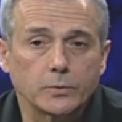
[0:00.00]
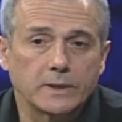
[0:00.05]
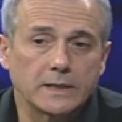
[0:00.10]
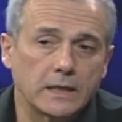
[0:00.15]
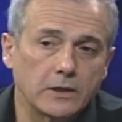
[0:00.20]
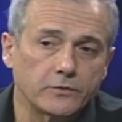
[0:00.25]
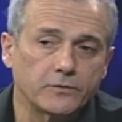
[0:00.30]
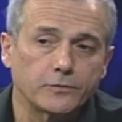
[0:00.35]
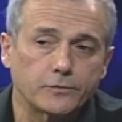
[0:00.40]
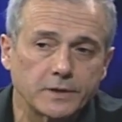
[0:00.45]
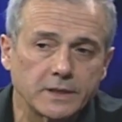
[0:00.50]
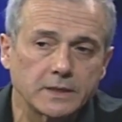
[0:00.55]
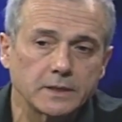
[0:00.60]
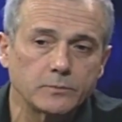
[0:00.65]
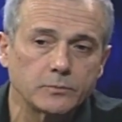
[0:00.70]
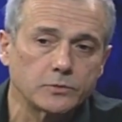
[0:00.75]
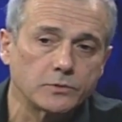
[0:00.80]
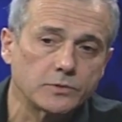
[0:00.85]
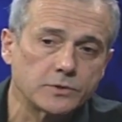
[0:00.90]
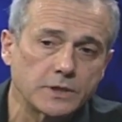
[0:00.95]
Without
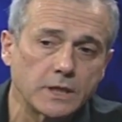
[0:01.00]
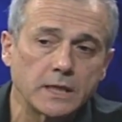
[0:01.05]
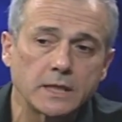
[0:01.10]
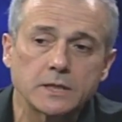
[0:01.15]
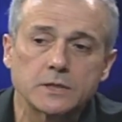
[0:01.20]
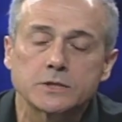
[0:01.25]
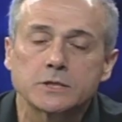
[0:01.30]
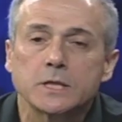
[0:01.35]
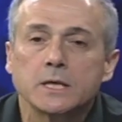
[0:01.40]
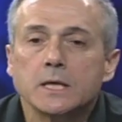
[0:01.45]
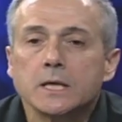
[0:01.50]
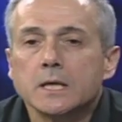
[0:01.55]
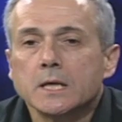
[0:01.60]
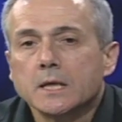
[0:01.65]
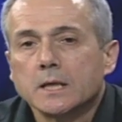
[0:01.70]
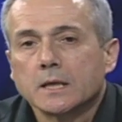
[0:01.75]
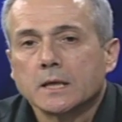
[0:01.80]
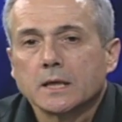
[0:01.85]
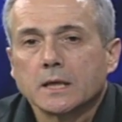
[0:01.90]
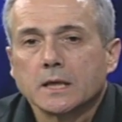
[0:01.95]
freedom to change,
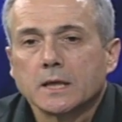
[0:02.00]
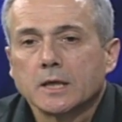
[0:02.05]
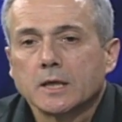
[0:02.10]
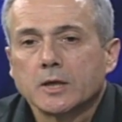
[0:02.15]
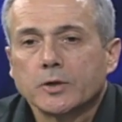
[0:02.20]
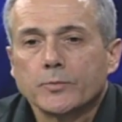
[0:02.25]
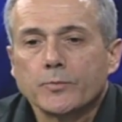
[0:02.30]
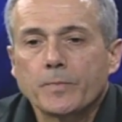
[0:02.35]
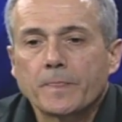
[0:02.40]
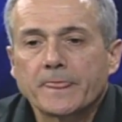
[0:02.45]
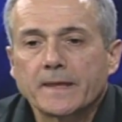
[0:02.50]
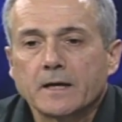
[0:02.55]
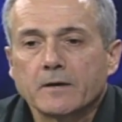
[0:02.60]
Um,